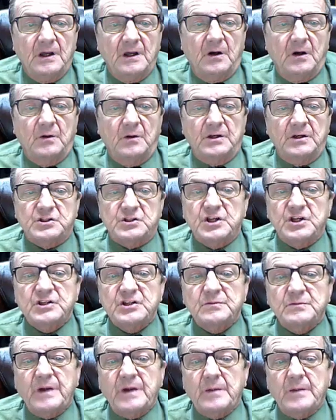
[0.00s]
Okay, change
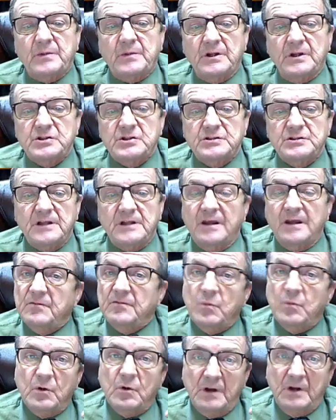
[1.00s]
in population. I have
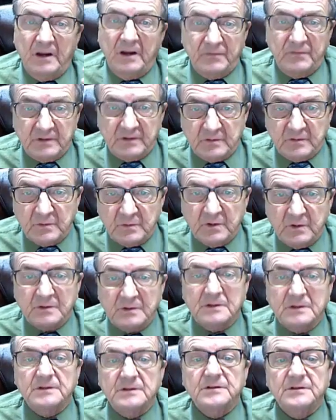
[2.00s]
more African
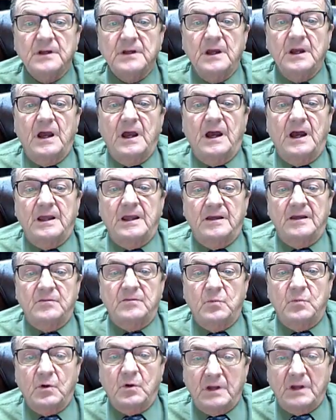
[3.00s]
Americans. I have
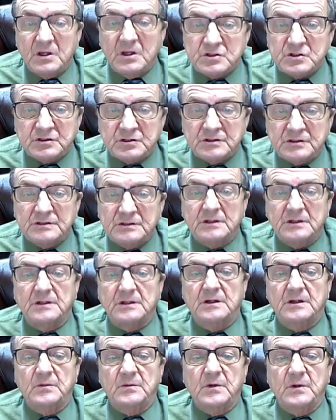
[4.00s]
more Asian
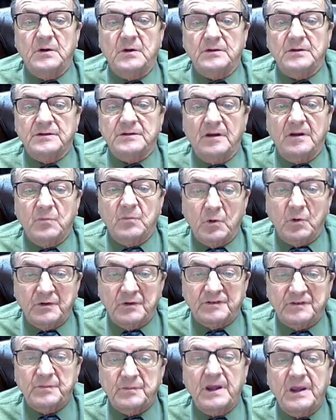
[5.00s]
Americans. I have more
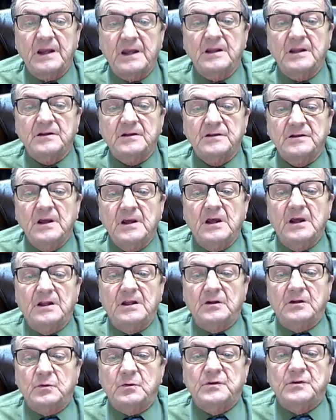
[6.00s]
Hispanics.
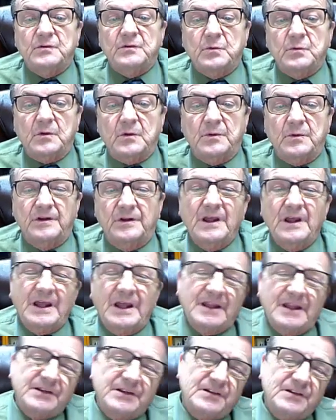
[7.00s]
Increase the workplace.
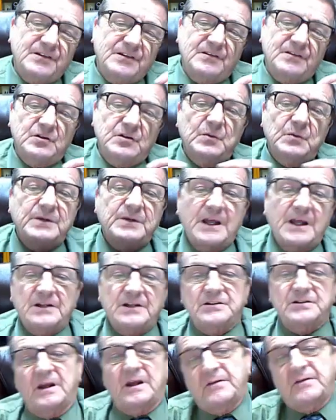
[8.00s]
Now, this
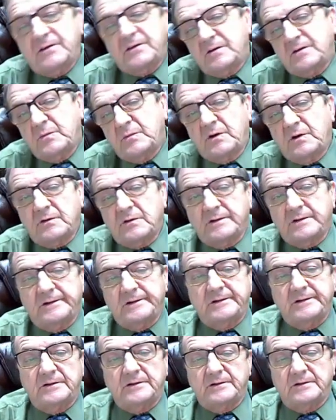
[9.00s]
terminology, African
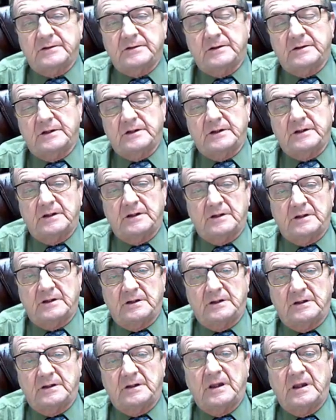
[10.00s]
American
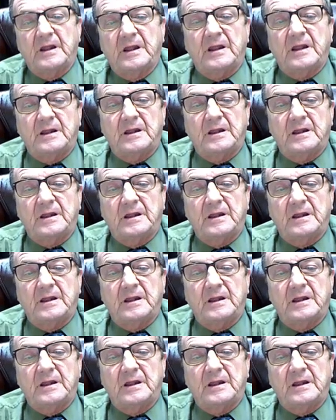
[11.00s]
or